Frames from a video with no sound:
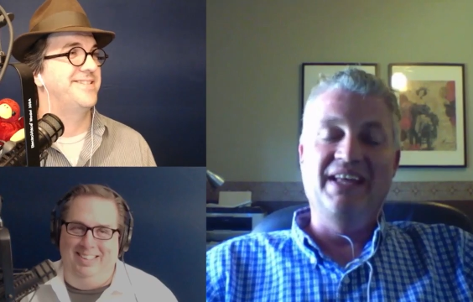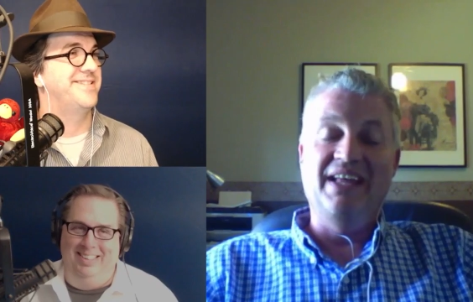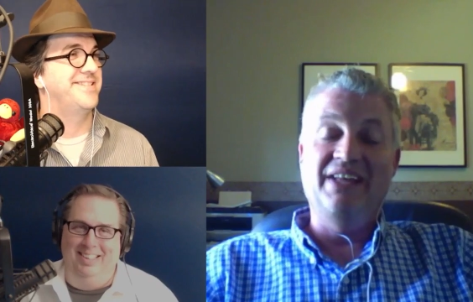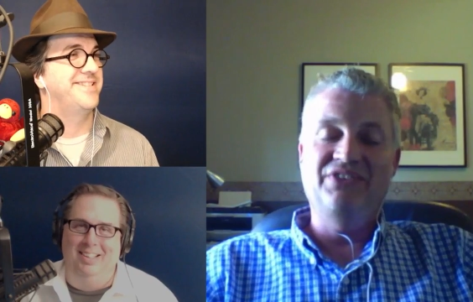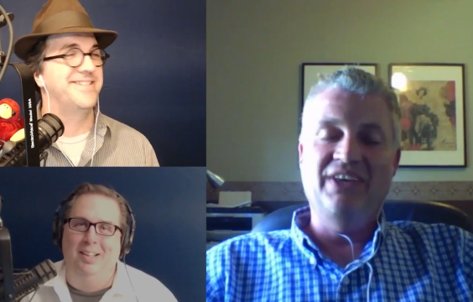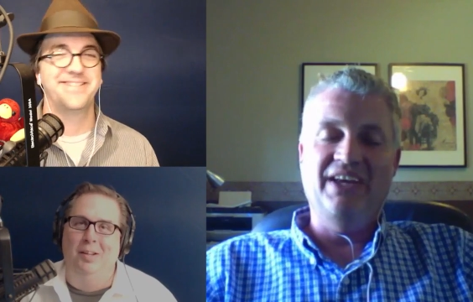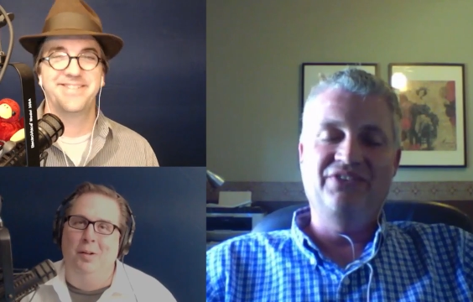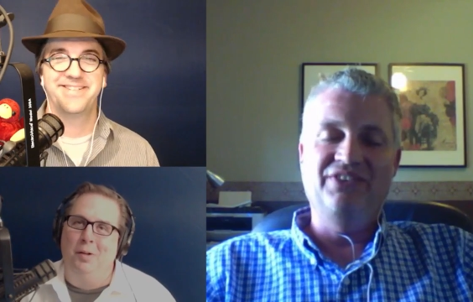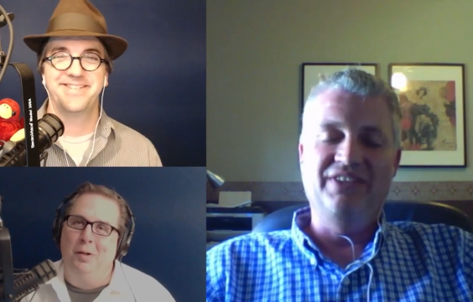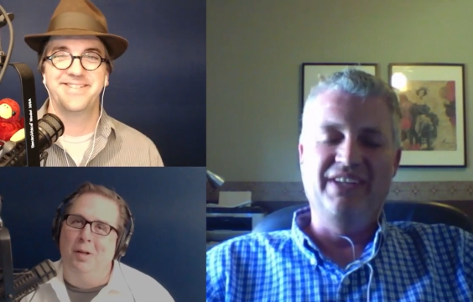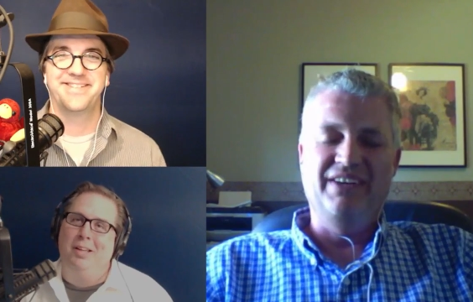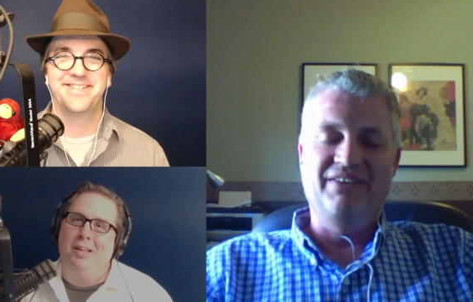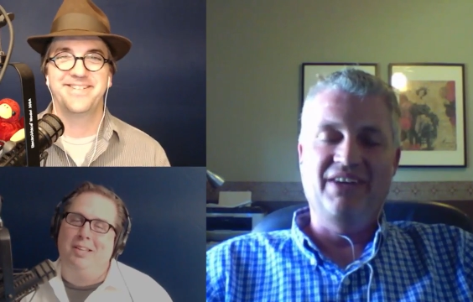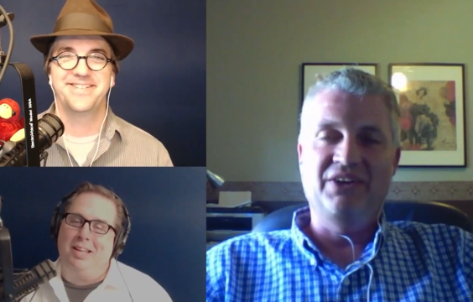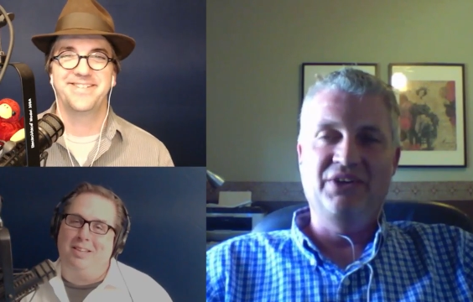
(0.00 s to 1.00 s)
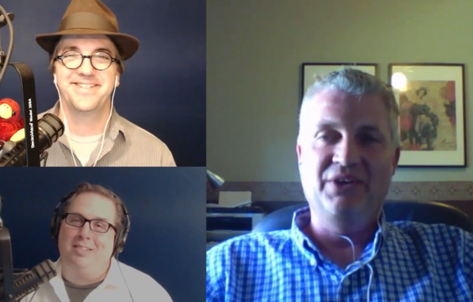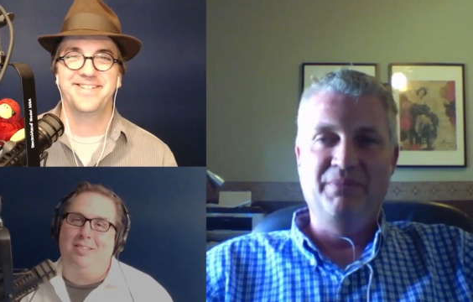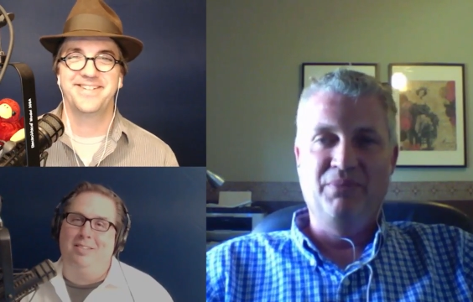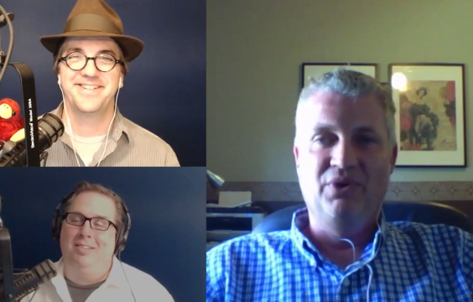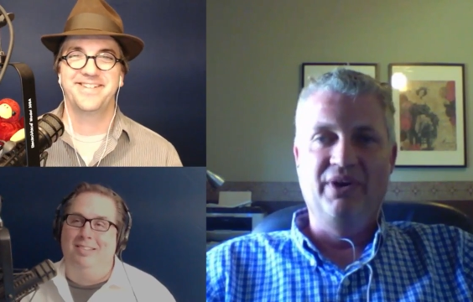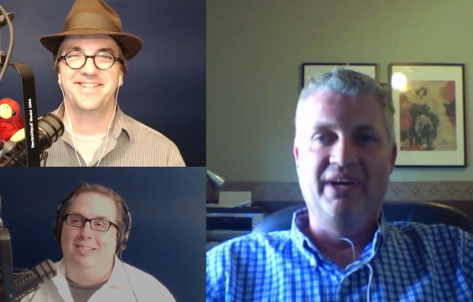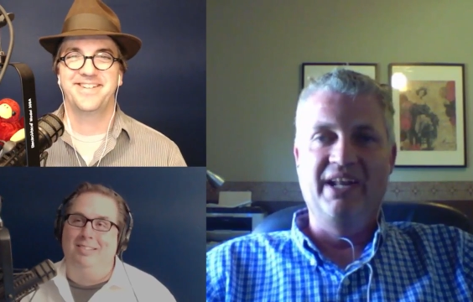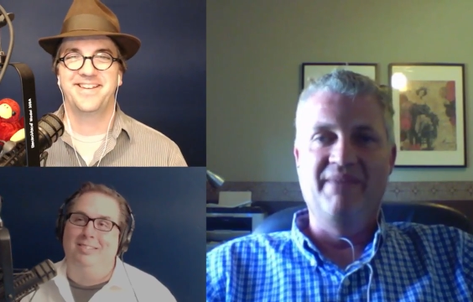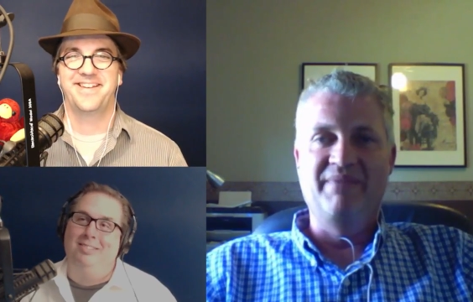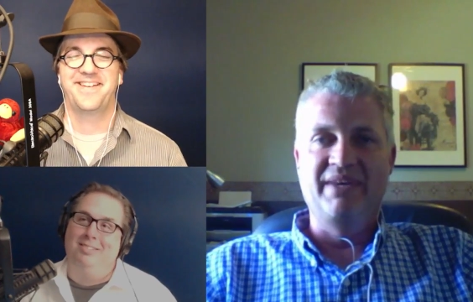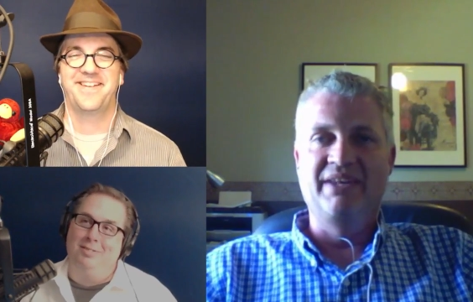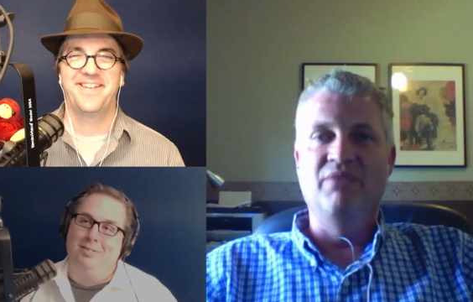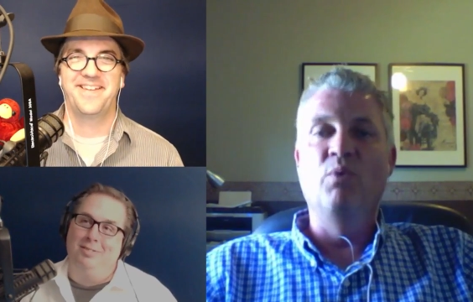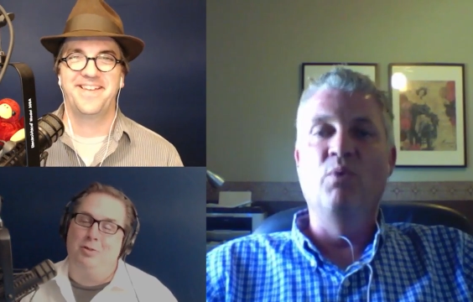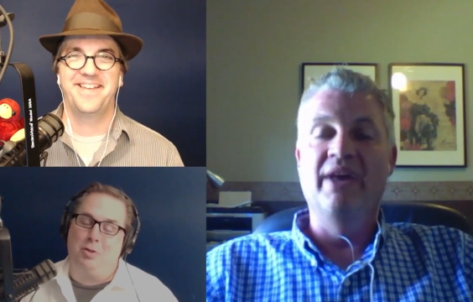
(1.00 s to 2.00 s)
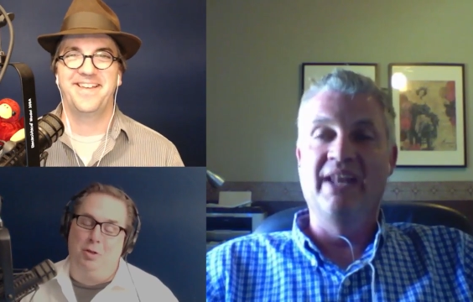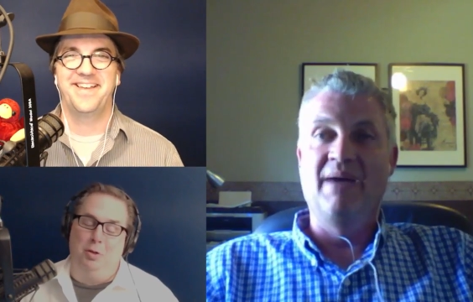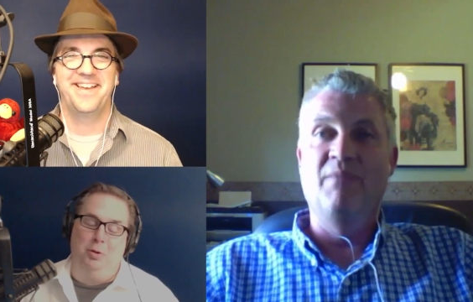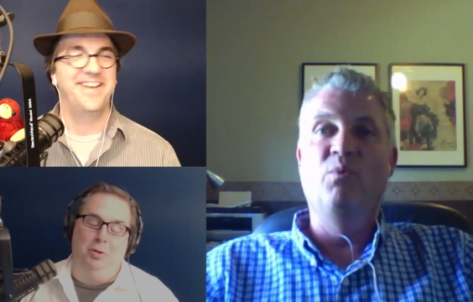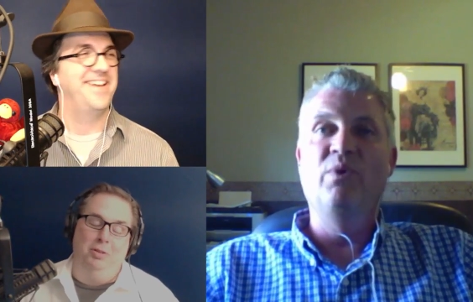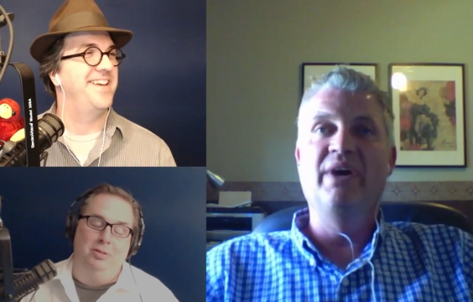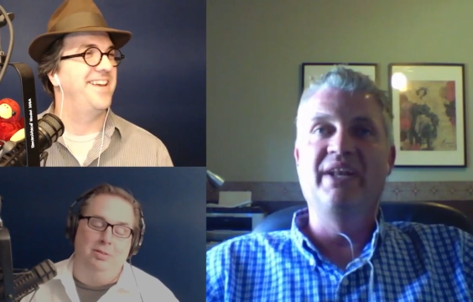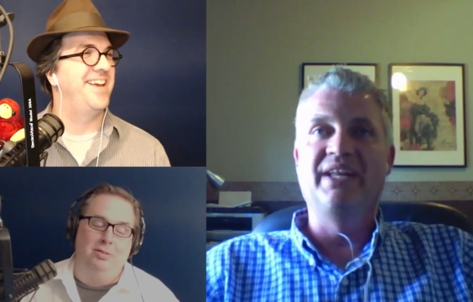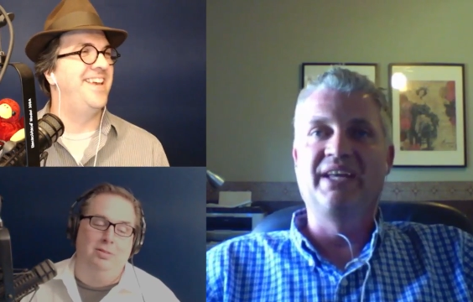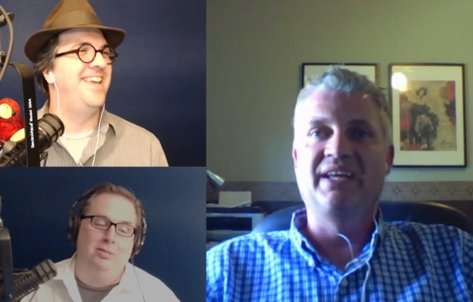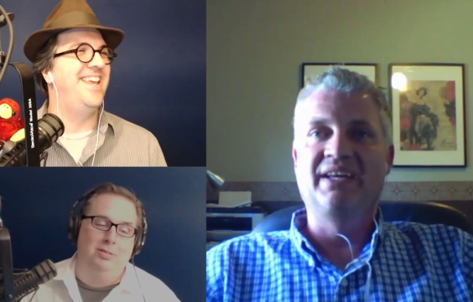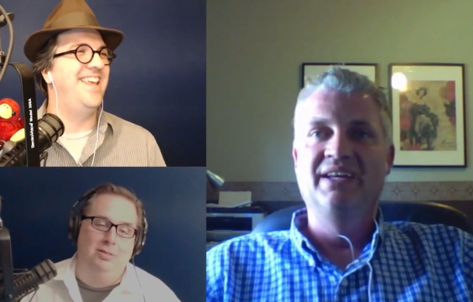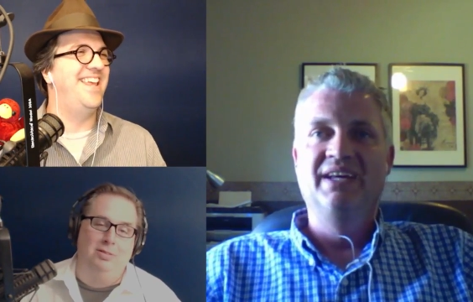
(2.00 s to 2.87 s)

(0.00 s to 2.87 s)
Speaker 1: That's actually a, that's a good point. I mean, true. when I'm winning.